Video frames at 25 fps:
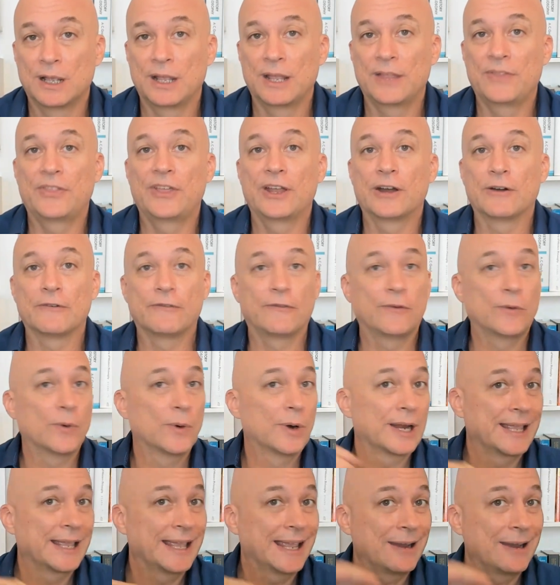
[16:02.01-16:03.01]
And
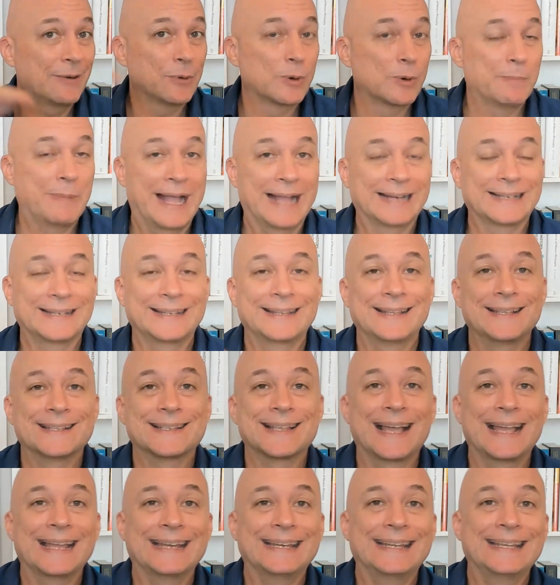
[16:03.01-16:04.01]
therefore, again, we're back to
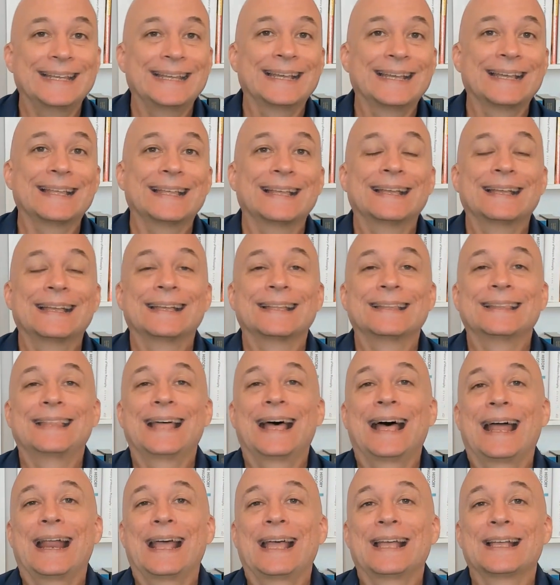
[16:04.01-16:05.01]
this idea
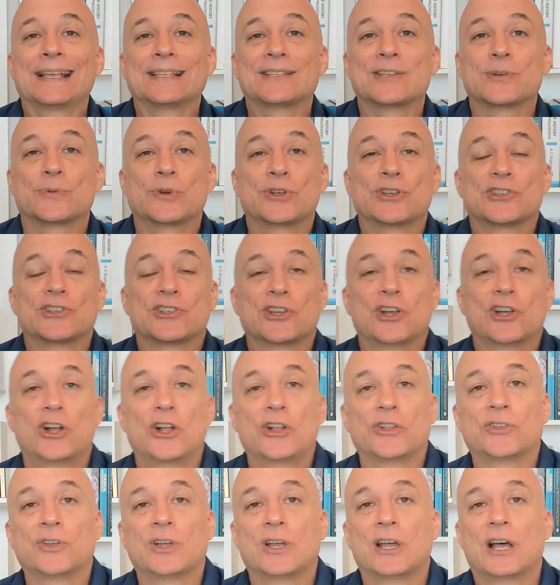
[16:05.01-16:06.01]
that as a
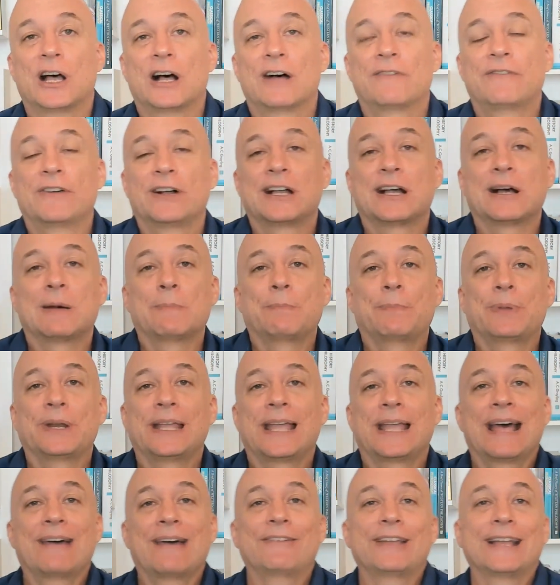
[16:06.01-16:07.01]
result of a
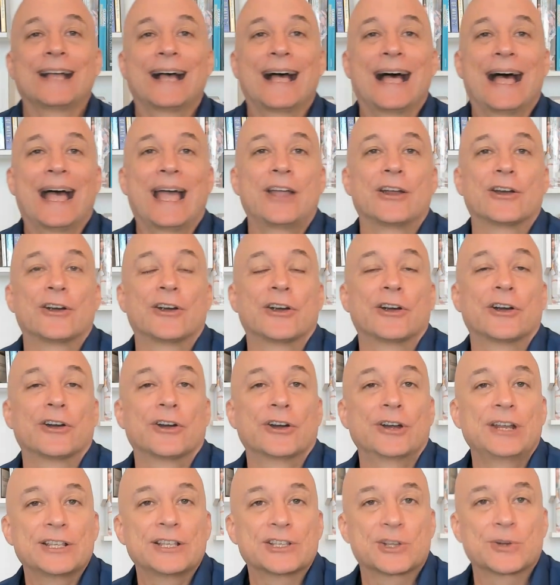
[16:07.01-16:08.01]
company having higher
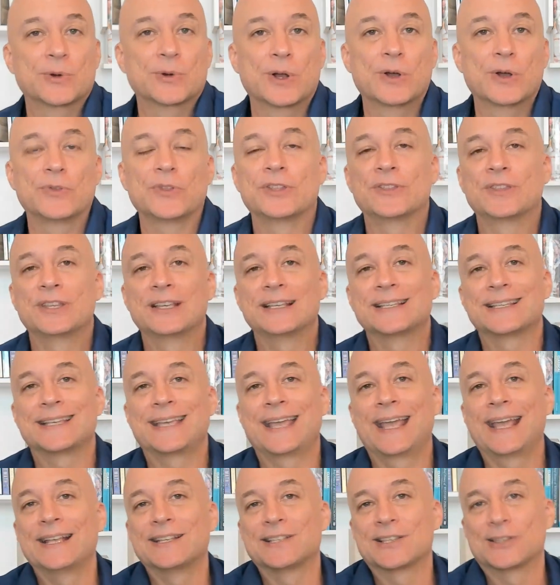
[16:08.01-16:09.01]
earnings growth, in this
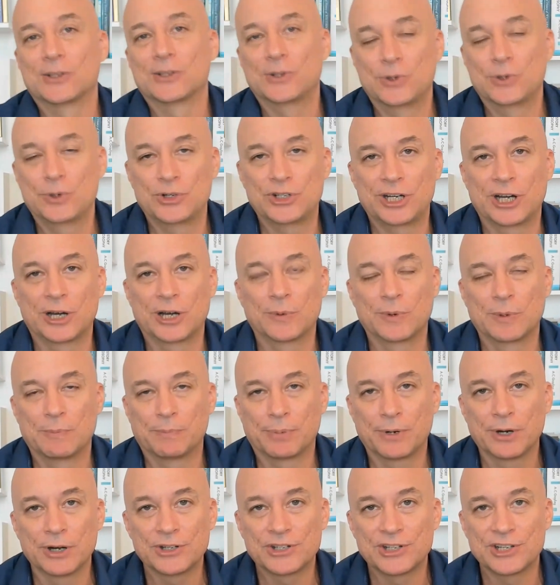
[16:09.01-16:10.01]
case through share
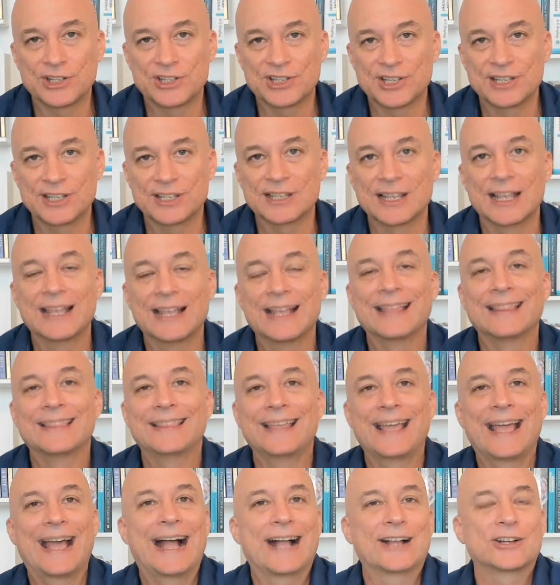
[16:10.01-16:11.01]
repurchases,
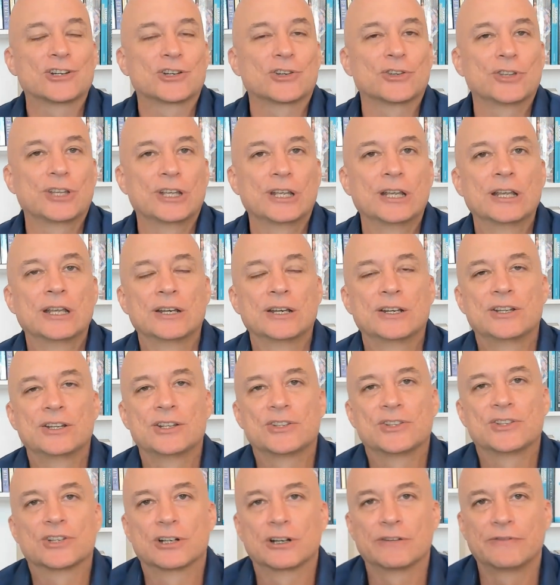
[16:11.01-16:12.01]
they actually
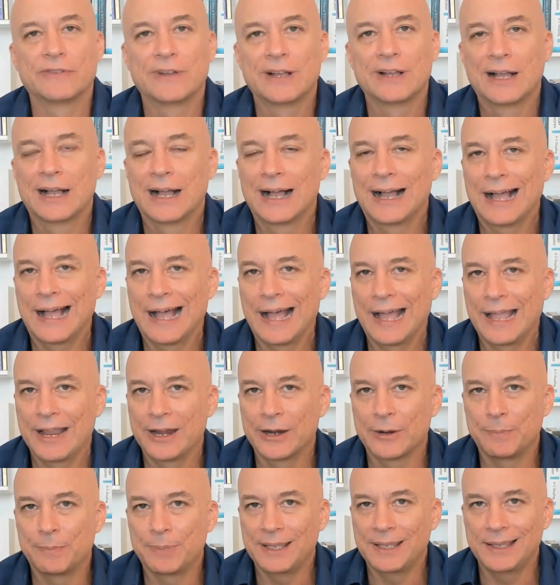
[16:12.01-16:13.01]
deserve a
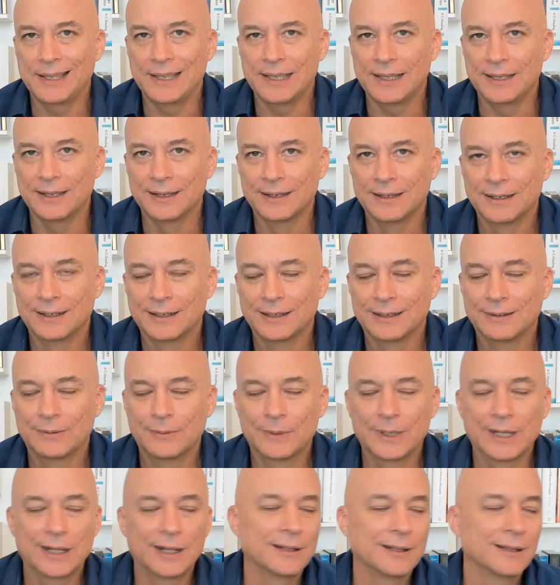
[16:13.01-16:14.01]
higher PE.
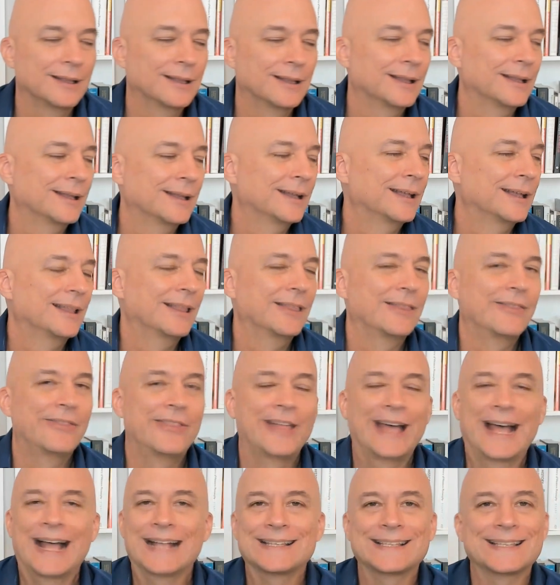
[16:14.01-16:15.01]
Well,
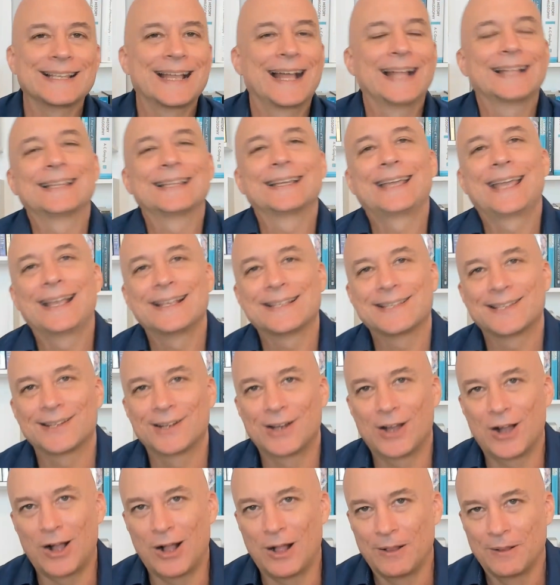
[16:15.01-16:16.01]
that's not the case
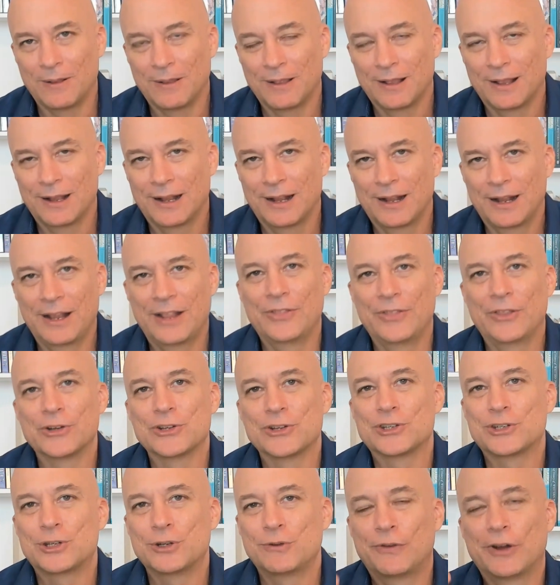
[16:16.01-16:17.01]
at all. And
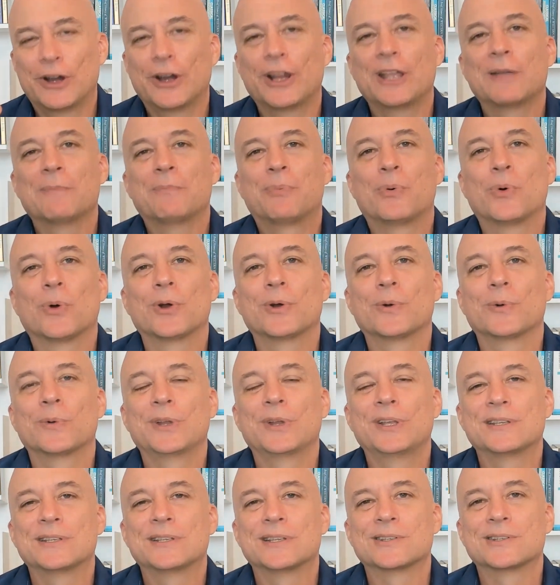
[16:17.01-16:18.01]
there's two very important
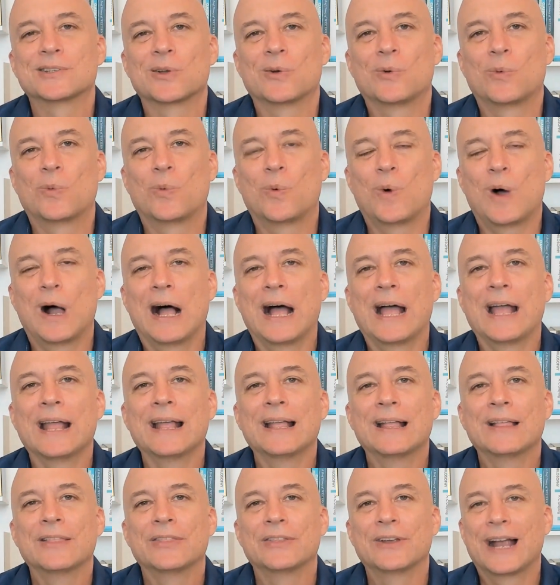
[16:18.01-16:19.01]
reasons why.
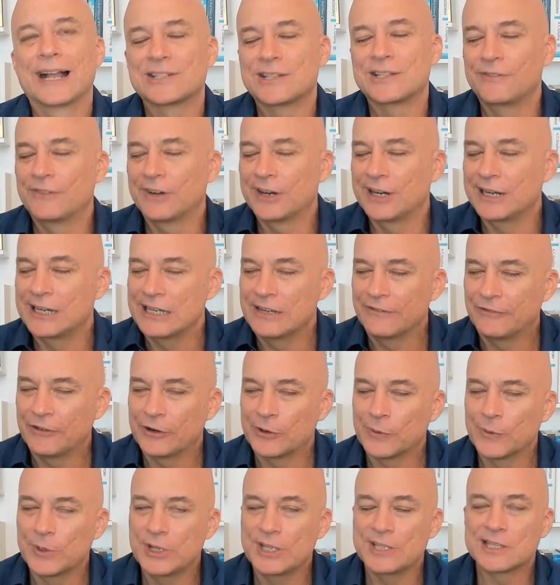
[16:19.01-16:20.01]
They're actually very
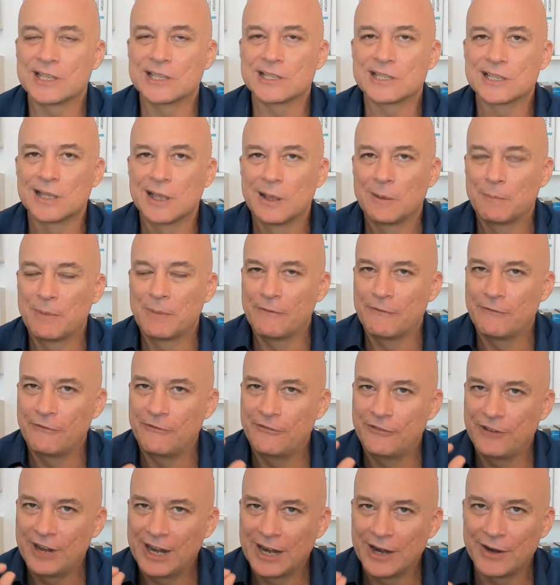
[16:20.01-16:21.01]
different reasons, but
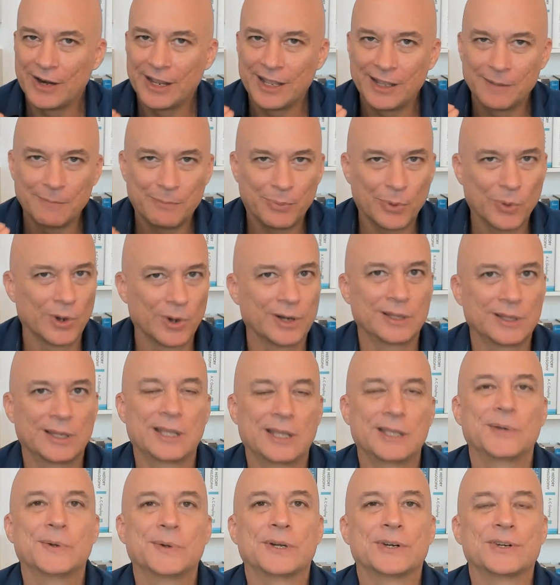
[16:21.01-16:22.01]
very important
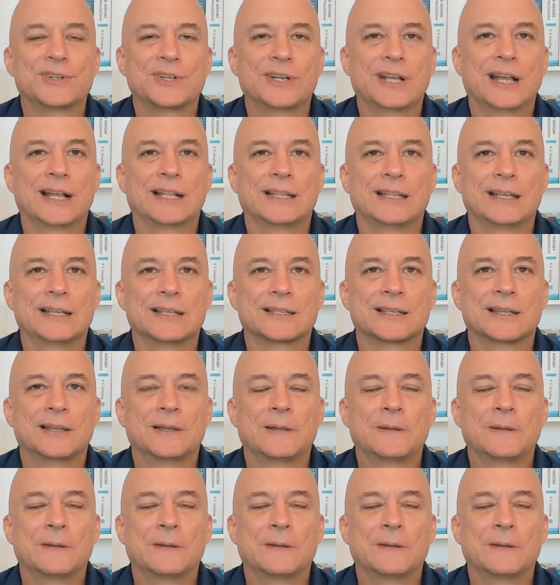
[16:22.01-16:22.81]
that you understand this.